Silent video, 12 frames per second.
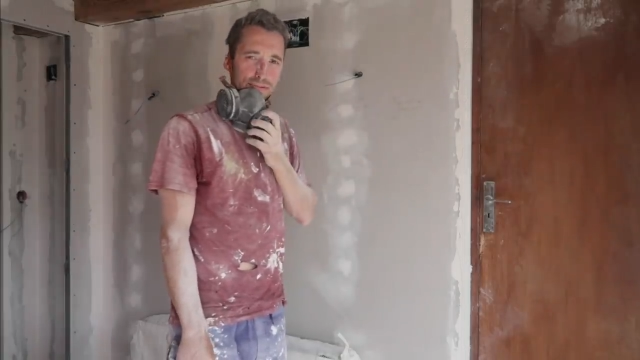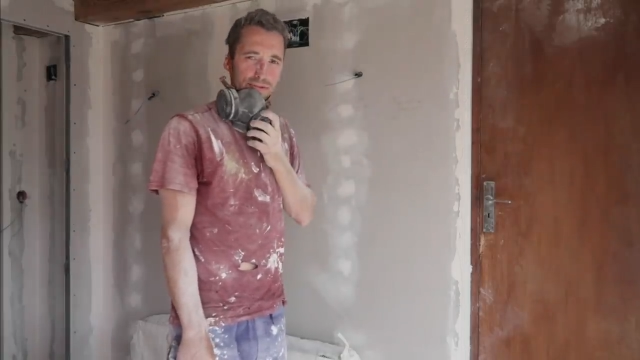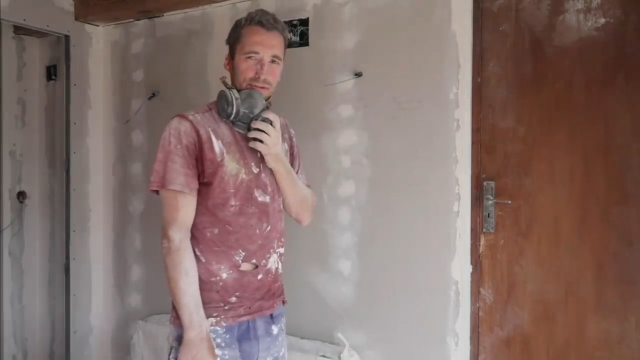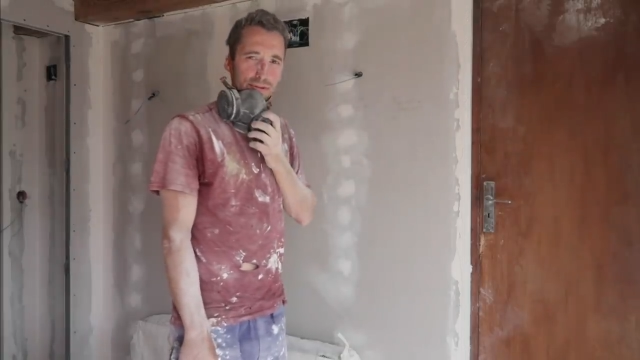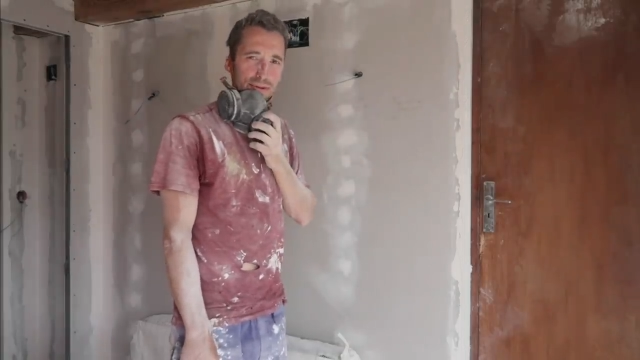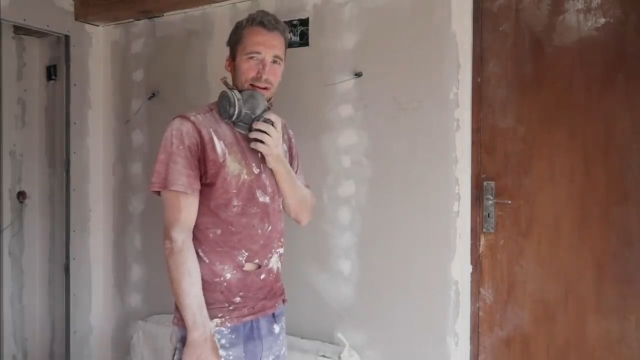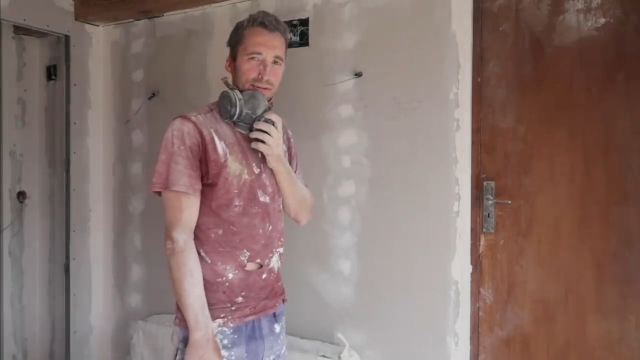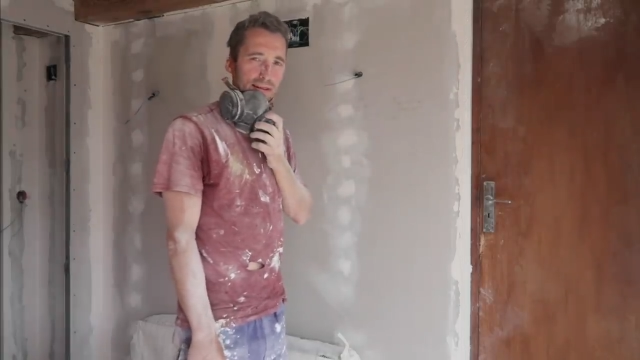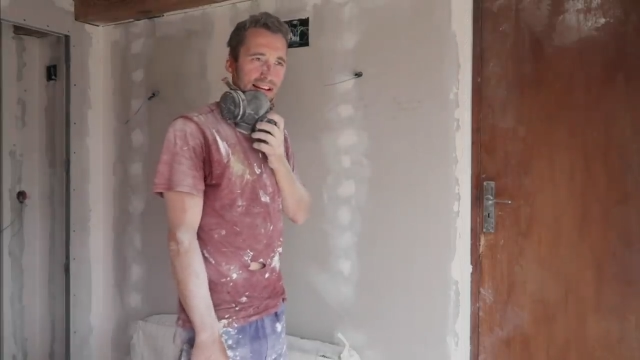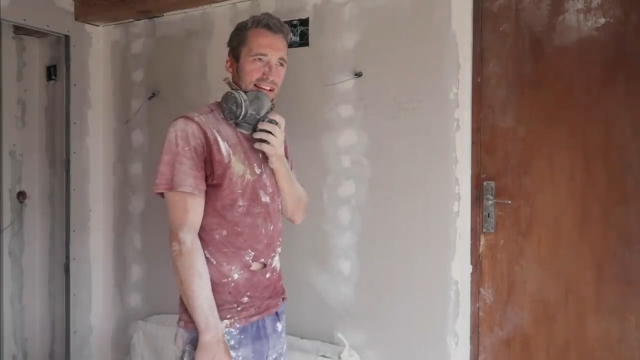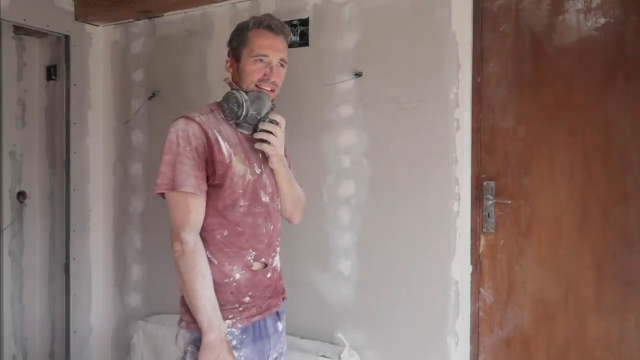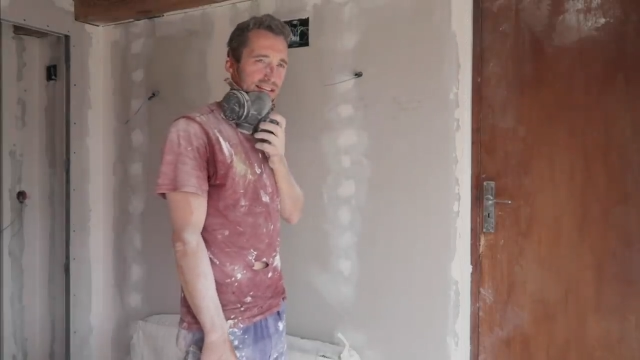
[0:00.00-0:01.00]
pre-prepared
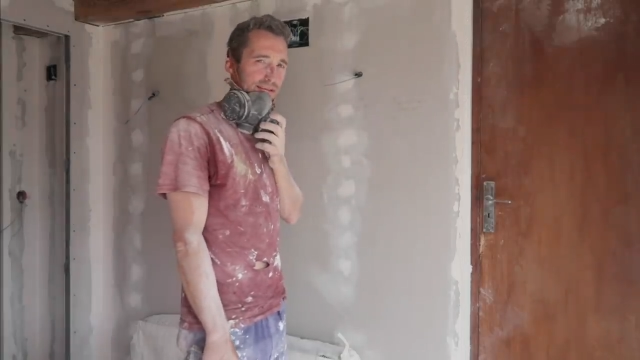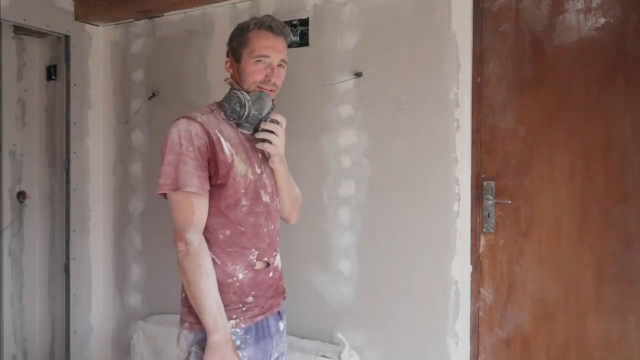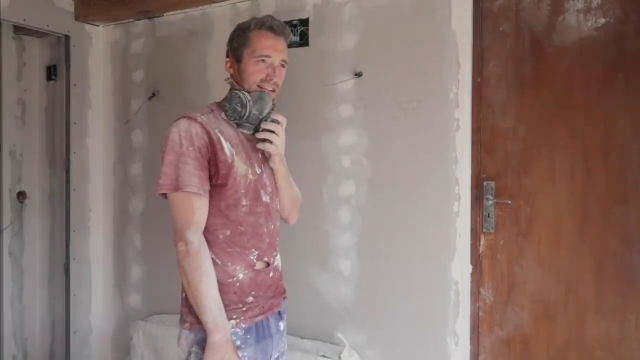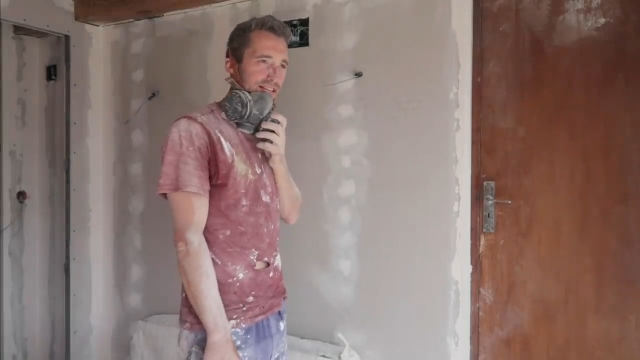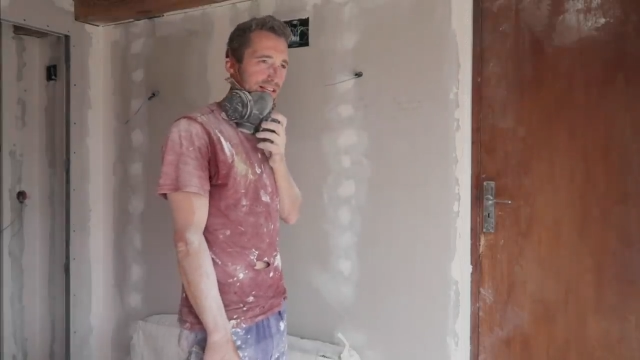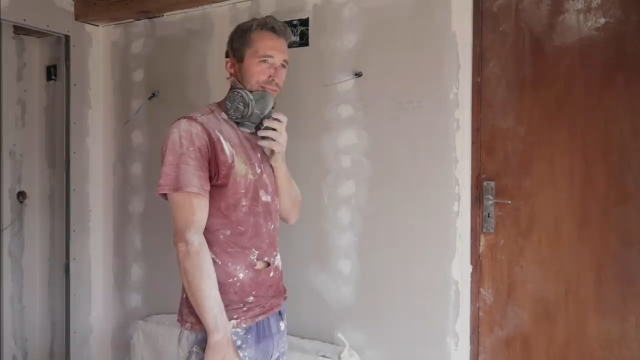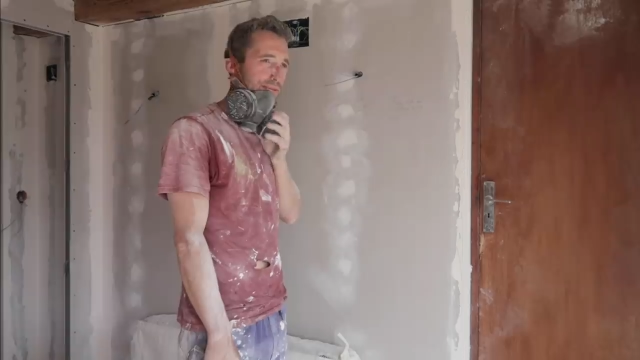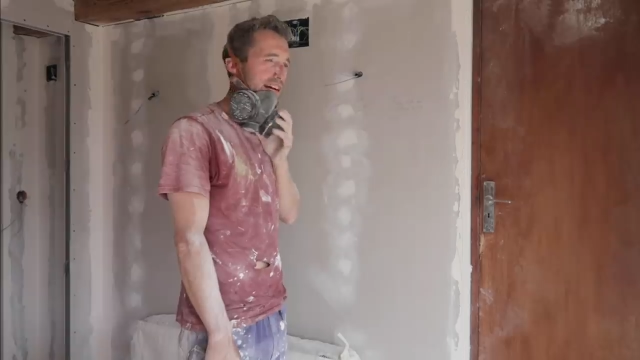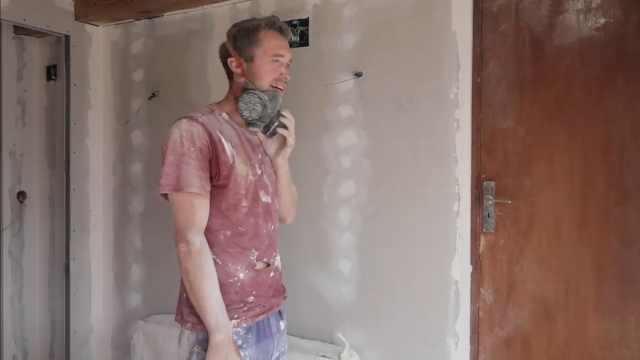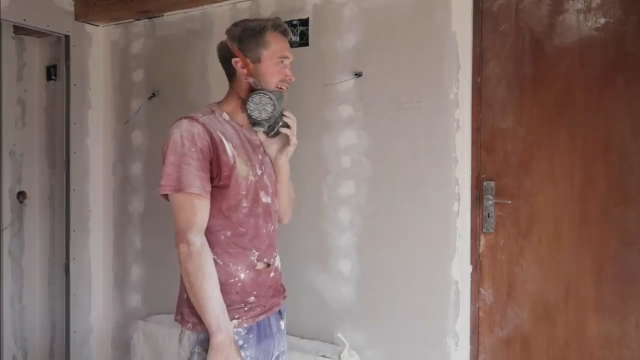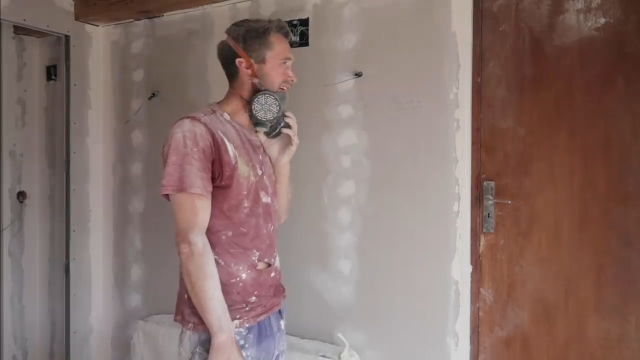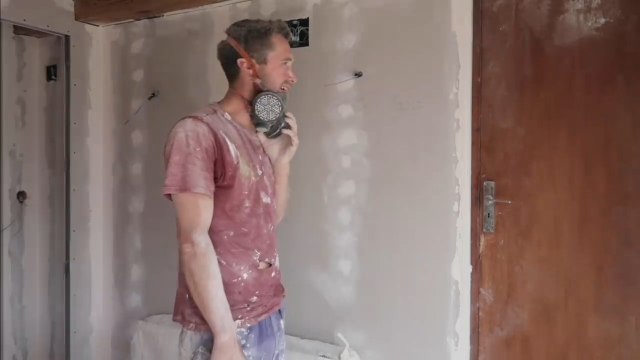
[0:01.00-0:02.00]
plaster, plaster I can
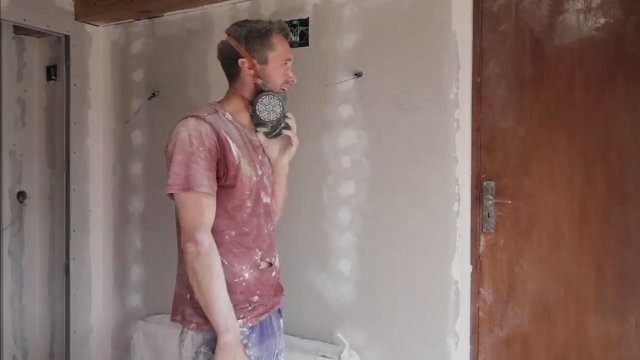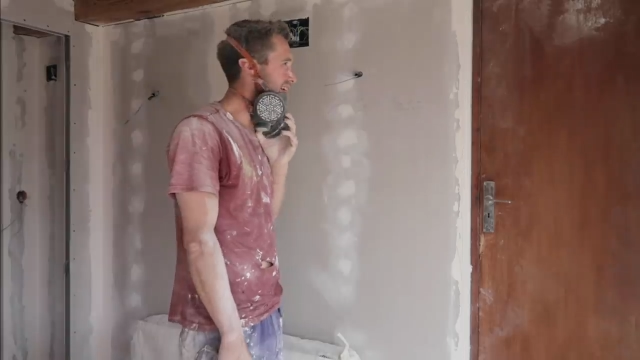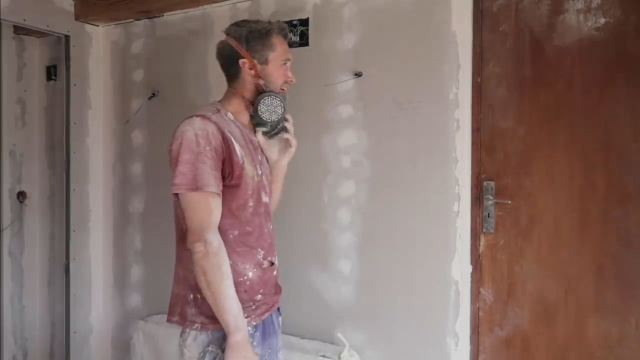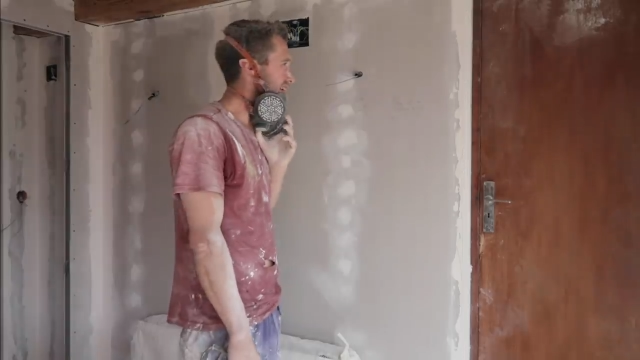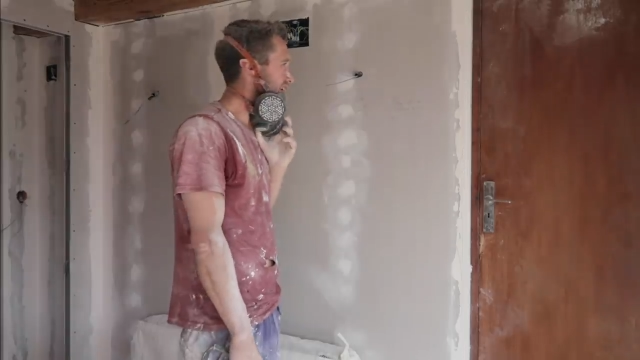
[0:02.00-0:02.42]
buy here